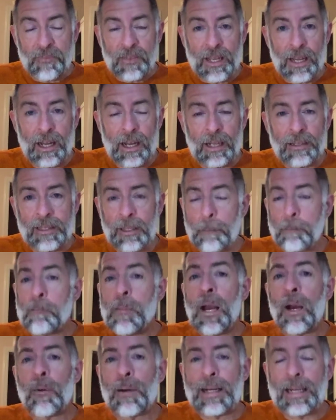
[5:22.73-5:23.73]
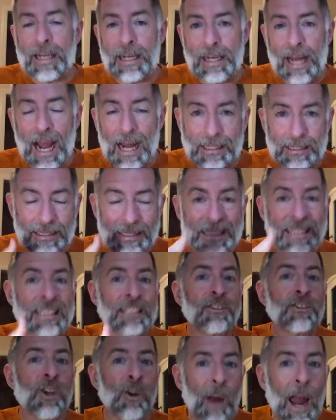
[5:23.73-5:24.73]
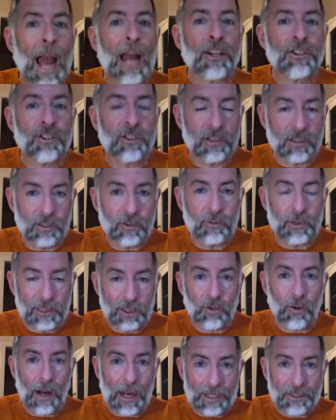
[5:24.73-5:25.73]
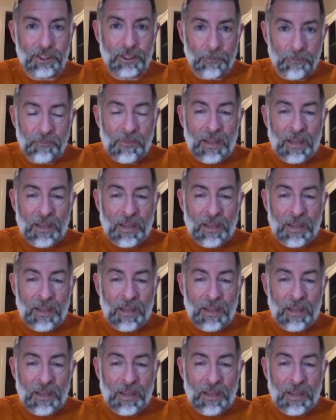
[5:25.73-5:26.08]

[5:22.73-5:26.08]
and that Mary had had an interaction with Christ,